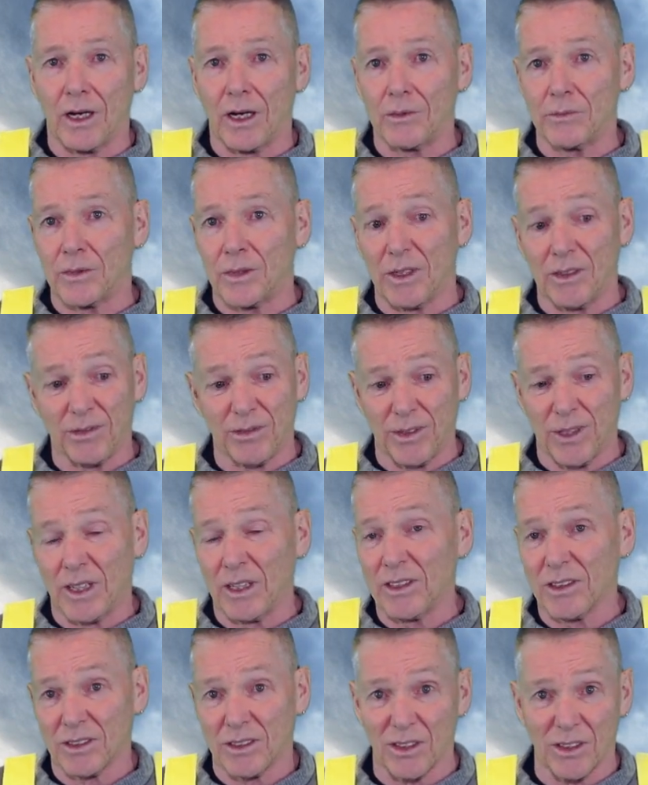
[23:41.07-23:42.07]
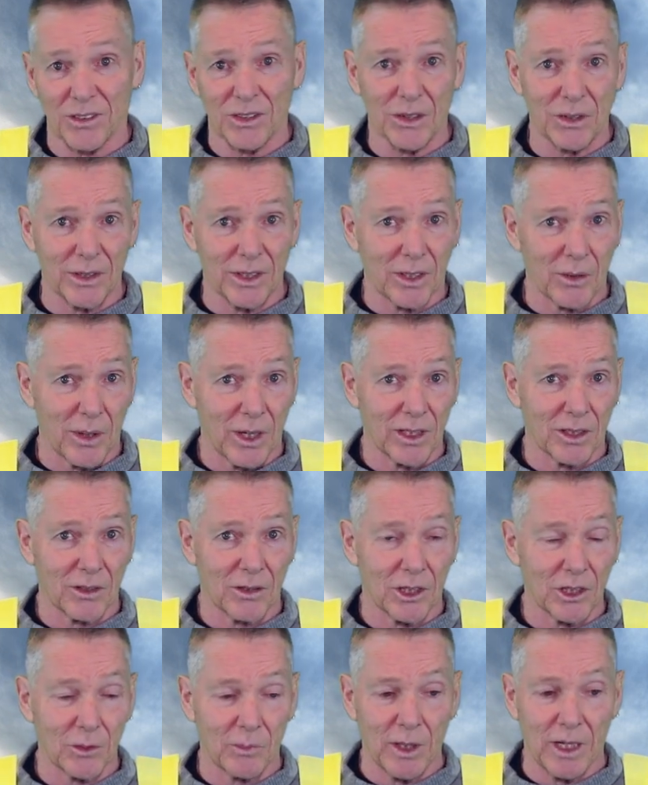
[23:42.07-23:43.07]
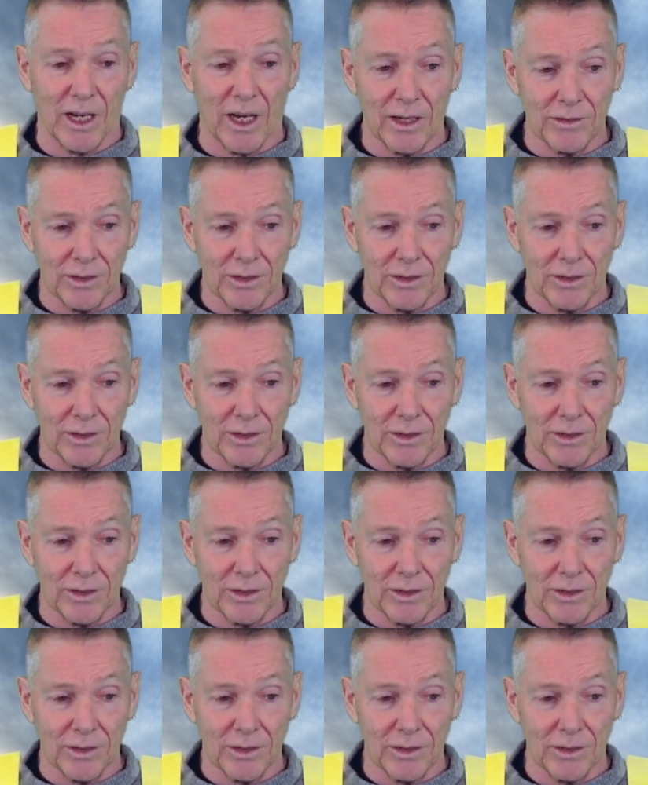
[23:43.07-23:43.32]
Um, they're fairly still new. They're quite crispy.